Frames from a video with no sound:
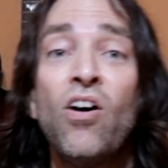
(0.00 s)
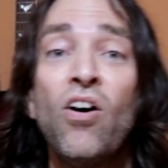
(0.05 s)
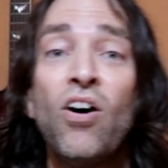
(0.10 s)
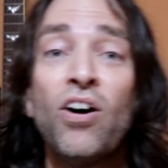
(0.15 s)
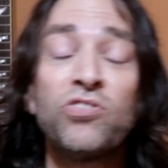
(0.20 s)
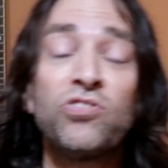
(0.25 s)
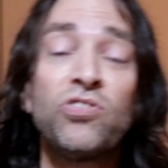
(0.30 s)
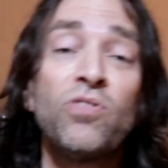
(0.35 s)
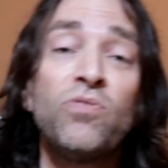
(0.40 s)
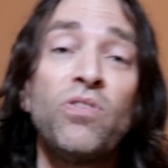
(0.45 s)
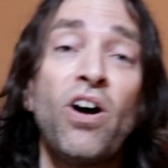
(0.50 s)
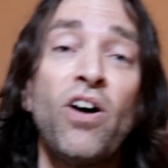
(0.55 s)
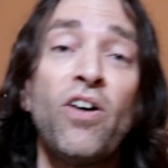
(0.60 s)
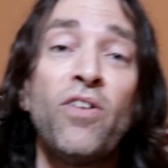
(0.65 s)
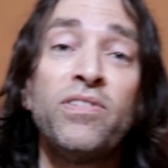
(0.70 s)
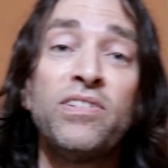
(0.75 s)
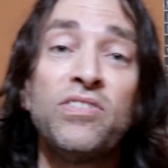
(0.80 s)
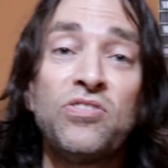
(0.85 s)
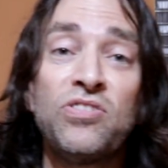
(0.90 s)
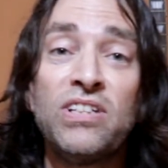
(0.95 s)
also
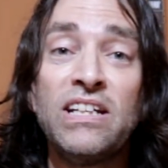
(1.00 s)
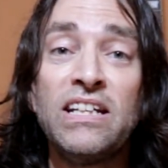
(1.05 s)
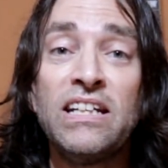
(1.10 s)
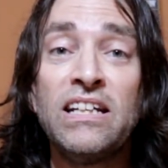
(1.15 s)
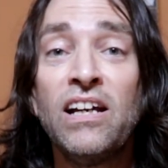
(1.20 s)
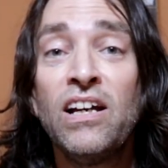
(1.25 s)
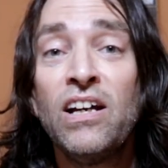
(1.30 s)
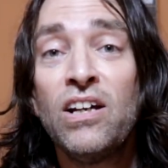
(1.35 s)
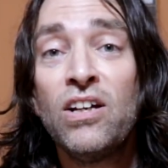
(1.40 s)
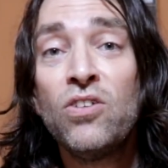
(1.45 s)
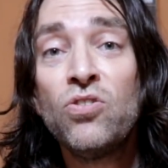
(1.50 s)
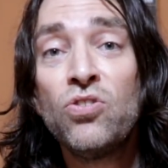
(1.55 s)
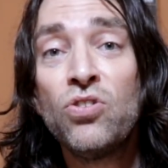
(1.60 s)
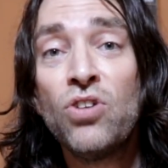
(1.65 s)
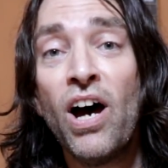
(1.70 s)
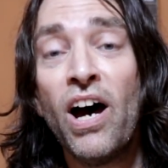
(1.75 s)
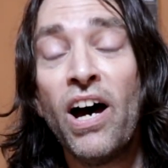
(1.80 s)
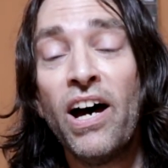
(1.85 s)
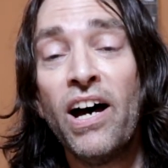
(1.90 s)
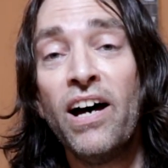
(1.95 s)
known as the
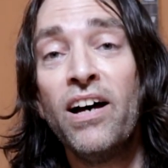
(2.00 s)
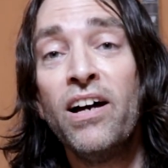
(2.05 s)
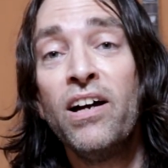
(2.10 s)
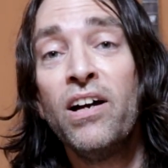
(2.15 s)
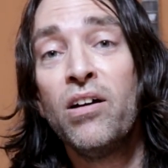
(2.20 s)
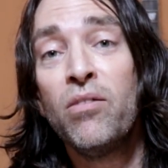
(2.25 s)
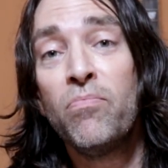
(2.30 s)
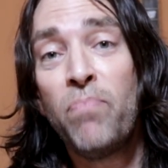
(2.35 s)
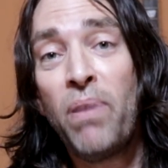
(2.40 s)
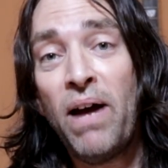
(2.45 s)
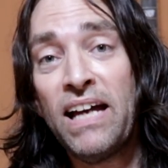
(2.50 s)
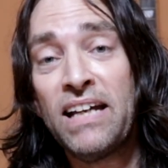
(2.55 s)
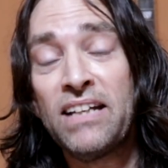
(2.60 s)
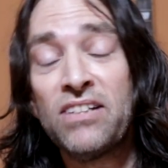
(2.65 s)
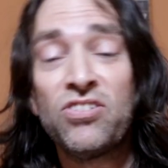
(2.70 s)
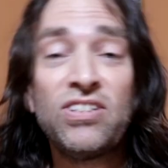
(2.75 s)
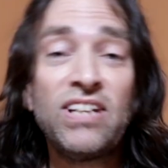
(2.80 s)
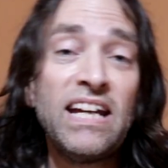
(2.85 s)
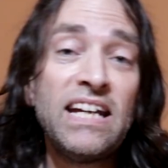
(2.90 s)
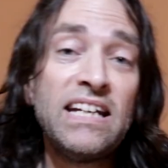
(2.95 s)

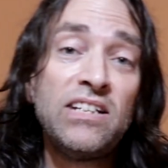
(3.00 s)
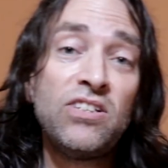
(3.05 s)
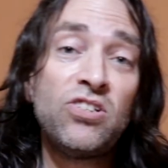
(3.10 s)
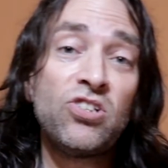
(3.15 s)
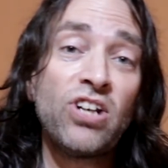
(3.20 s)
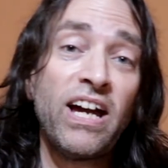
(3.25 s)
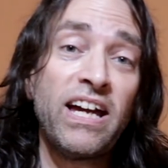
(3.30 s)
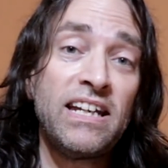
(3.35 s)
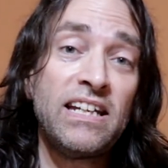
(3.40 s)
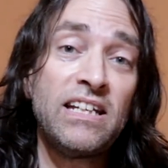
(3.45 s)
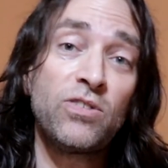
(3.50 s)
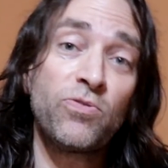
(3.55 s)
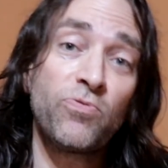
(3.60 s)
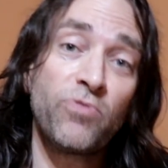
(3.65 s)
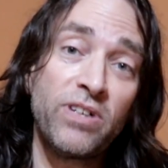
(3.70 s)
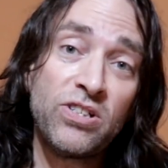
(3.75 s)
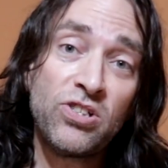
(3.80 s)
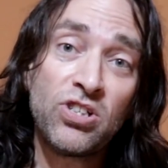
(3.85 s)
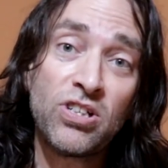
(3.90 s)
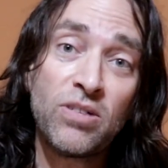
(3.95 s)
Pakistani Chinese
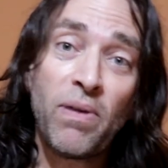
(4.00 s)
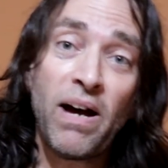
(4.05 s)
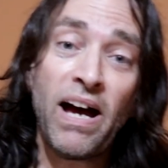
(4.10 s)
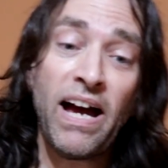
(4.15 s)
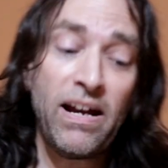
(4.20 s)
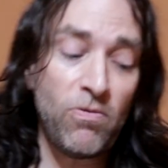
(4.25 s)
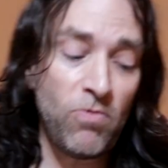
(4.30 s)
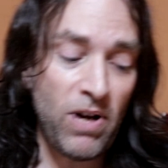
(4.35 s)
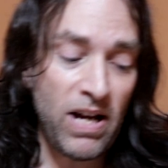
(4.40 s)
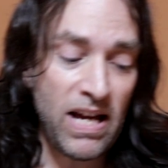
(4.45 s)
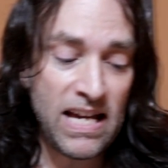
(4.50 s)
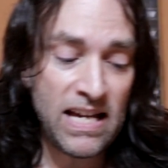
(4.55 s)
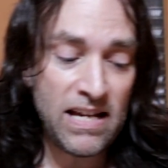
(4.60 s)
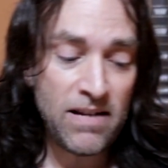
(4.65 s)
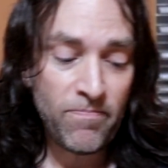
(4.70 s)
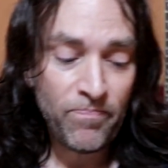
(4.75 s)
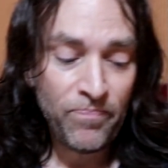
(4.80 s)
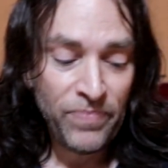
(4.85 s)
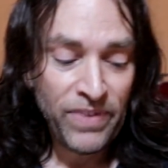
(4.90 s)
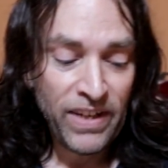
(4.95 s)
Friendship Highway.